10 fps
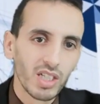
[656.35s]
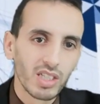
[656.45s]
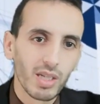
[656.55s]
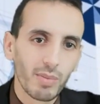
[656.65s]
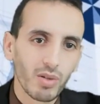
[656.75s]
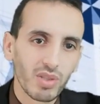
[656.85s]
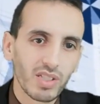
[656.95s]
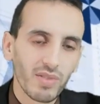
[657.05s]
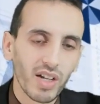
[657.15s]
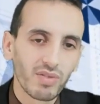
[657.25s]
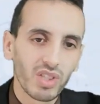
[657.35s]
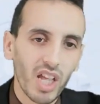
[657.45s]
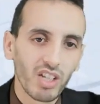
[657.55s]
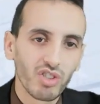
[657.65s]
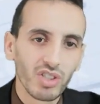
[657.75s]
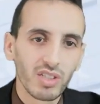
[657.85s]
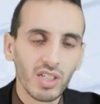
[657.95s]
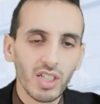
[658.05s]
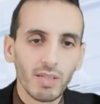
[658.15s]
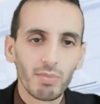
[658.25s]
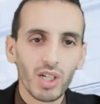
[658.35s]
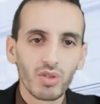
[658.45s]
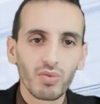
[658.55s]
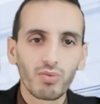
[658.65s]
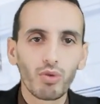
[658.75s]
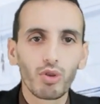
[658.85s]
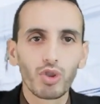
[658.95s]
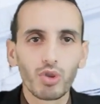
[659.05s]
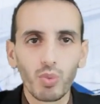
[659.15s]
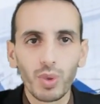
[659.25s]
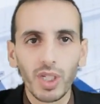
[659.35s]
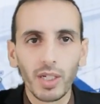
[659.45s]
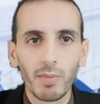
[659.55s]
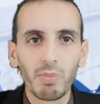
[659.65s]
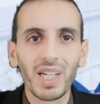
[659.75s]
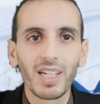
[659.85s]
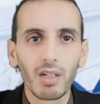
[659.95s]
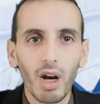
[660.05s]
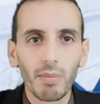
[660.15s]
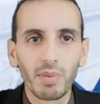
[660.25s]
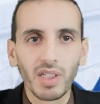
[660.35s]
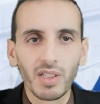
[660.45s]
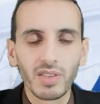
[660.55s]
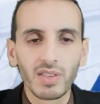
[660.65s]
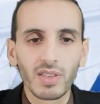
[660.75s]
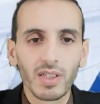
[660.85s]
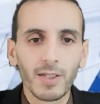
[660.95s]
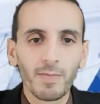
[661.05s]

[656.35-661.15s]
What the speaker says: It's about these 5 stages, but of course many components